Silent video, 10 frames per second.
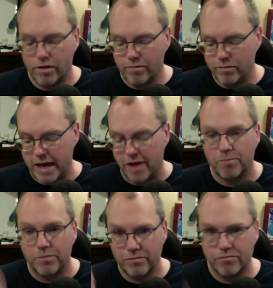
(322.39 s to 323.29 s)
Now,
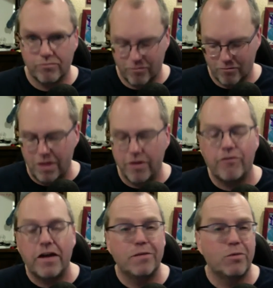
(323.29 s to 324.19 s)

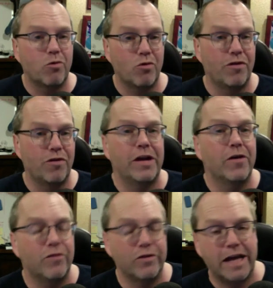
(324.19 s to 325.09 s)
Facebook will very
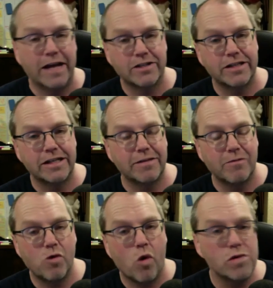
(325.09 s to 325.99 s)
helpfully actually
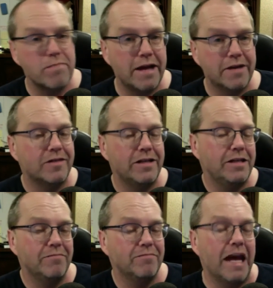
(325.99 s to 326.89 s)

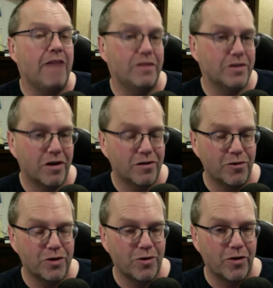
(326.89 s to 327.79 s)
automatically advertise
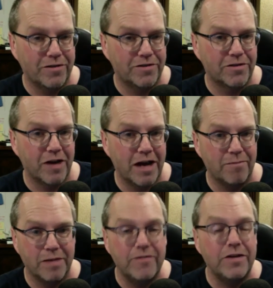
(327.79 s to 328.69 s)
for you on
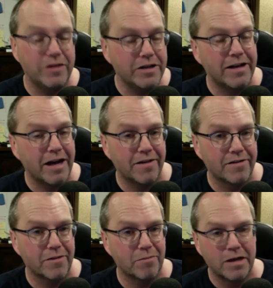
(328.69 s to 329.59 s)
Instagram, even if you didn't ask
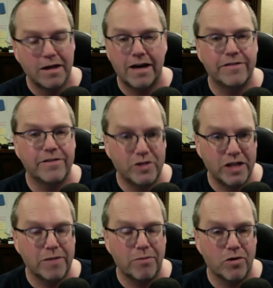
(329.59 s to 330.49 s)
them, unless you
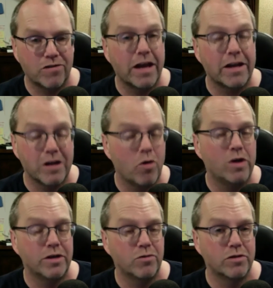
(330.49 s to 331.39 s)
check a box saying, no, I
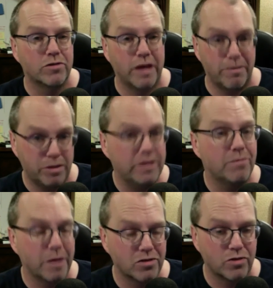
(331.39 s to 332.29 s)
don't want to do that. Please
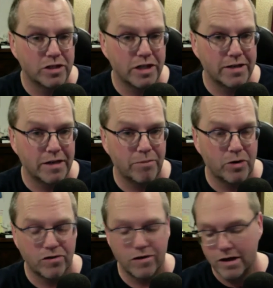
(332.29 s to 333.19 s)
make sure you check that
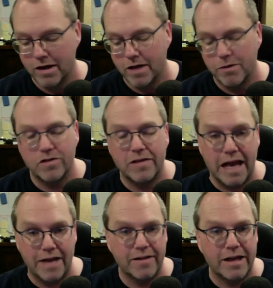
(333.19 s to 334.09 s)
box, because the
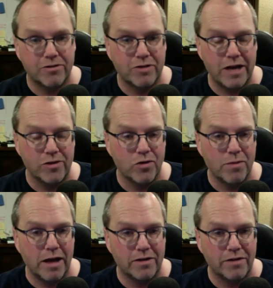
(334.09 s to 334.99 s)
ads they create
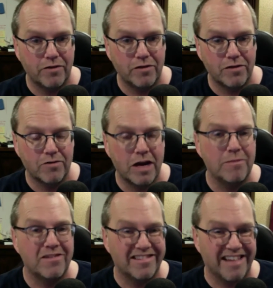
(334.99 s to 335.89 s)
automatically for Instagram
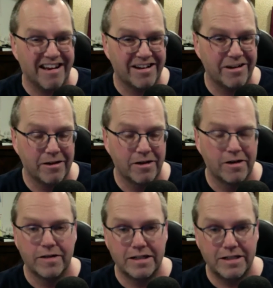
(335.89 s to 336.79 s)
suck.
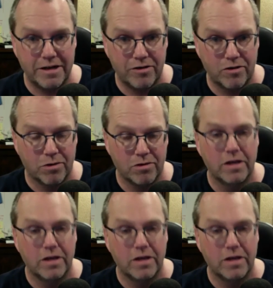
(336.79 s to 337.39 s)
They're terrible.